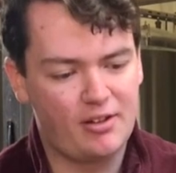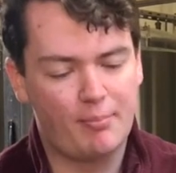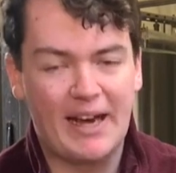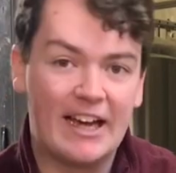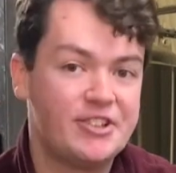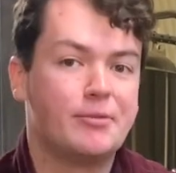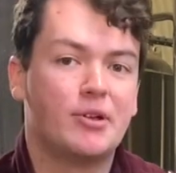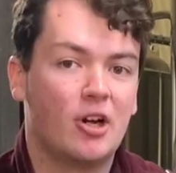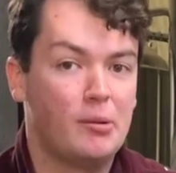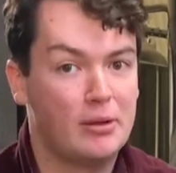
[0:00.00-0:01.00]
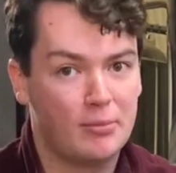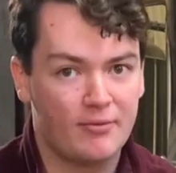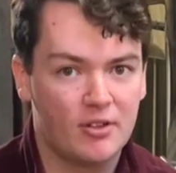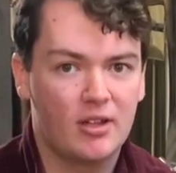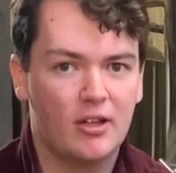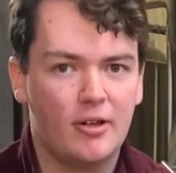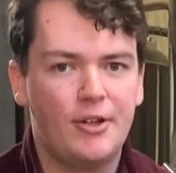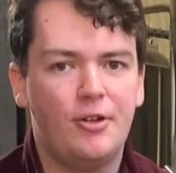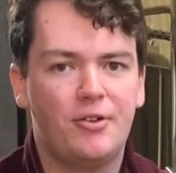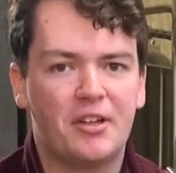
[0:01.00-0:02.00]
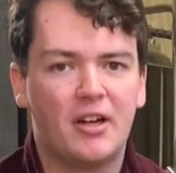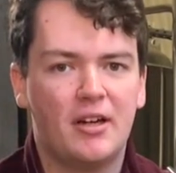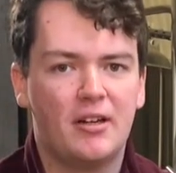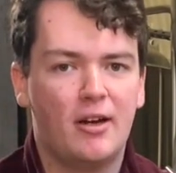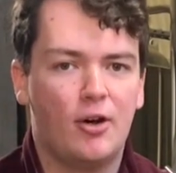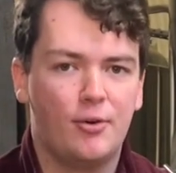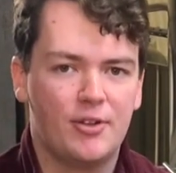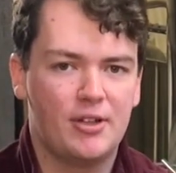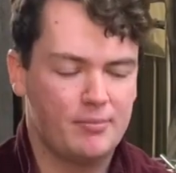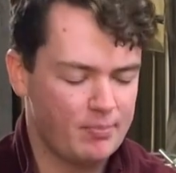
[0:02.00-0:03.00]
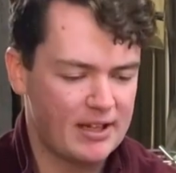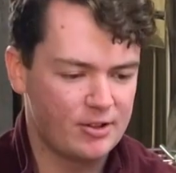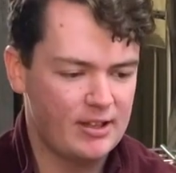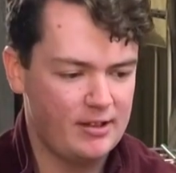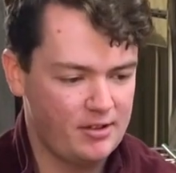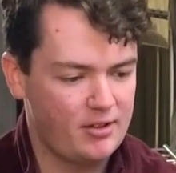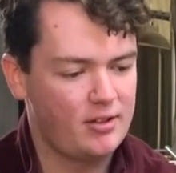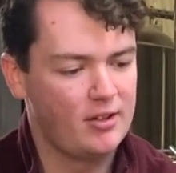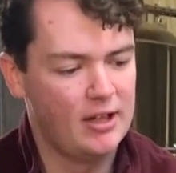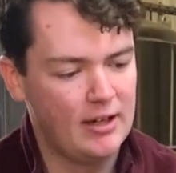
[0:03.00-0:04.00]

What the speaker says: a batch from a couple of months ago using our older blender yeasts,